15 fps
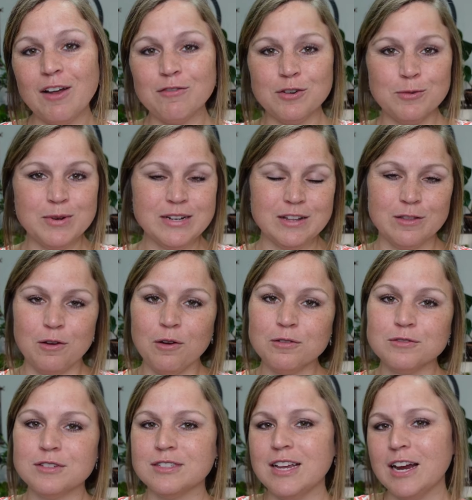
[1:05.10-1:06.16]
after we did the
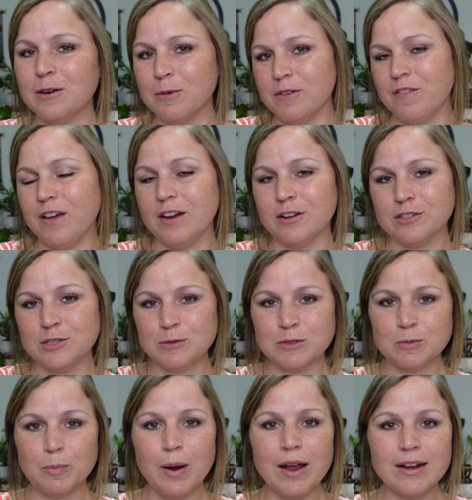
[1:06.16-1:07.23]
ultrasound and we found out she
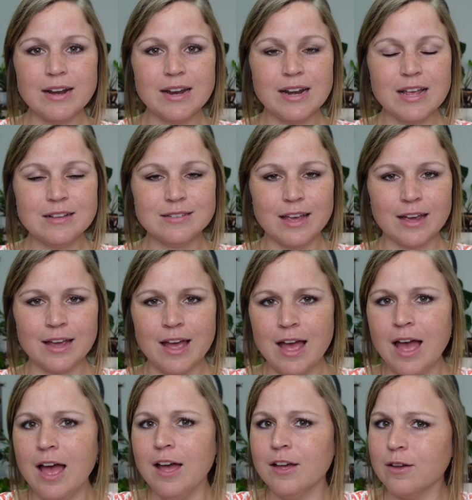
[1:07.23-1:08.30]
was pregnant, he's like
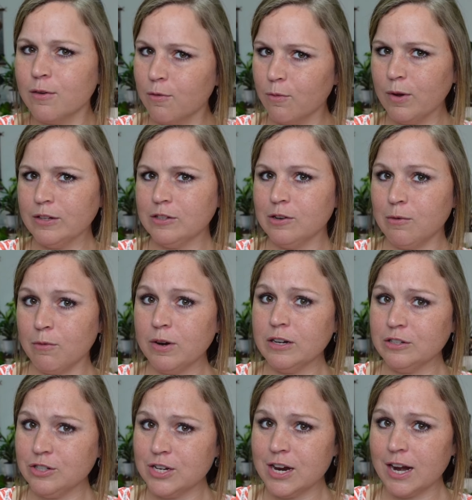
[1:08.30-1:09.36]
When's her, when
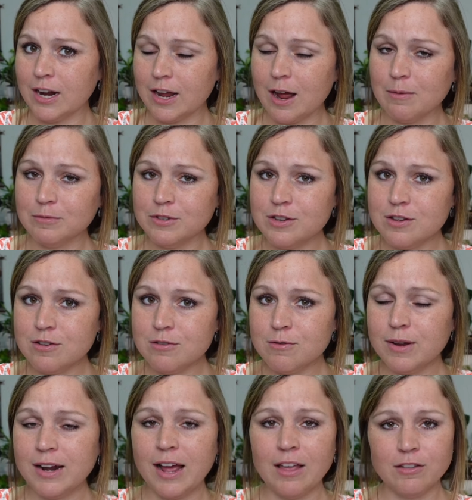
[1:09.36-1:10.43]
is she got to come to you
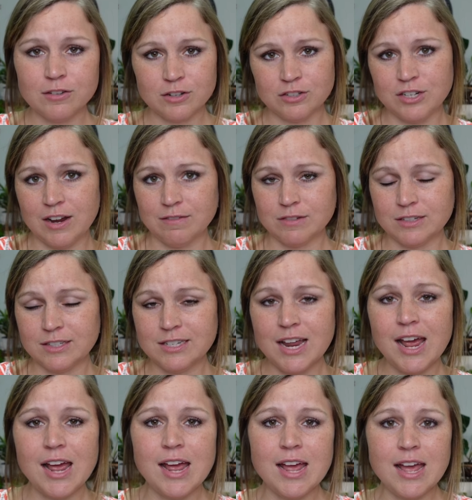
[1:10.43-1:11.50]
and how long does she have to
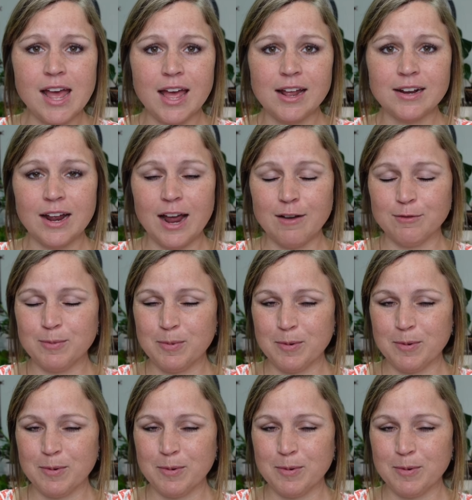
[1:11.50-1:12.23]
stay and i have to